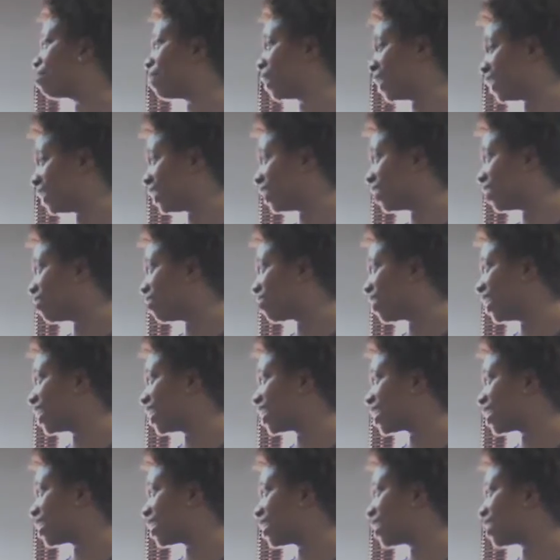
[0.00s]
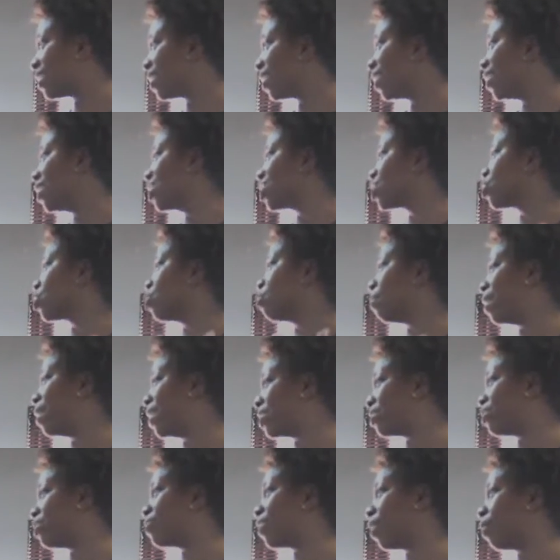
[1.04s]
burden of the disease, so
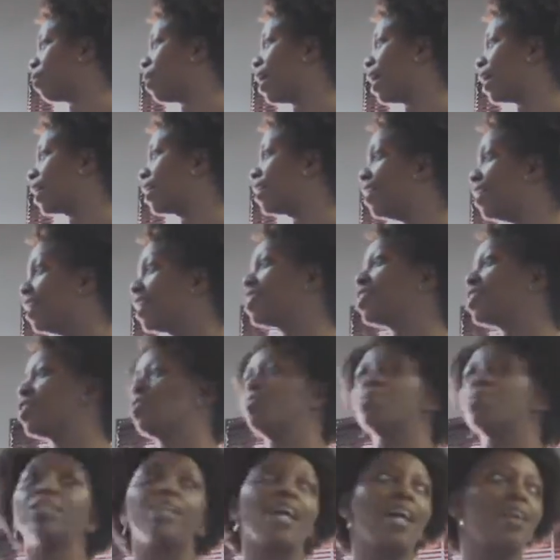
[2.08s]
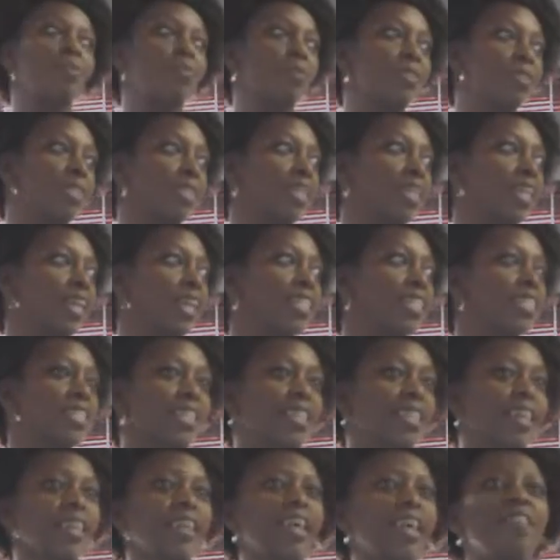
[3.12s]
much of the work needs to be done within
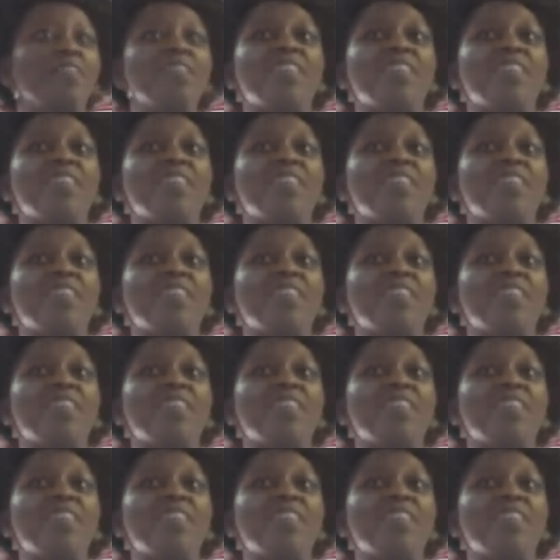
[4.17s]
KZN, and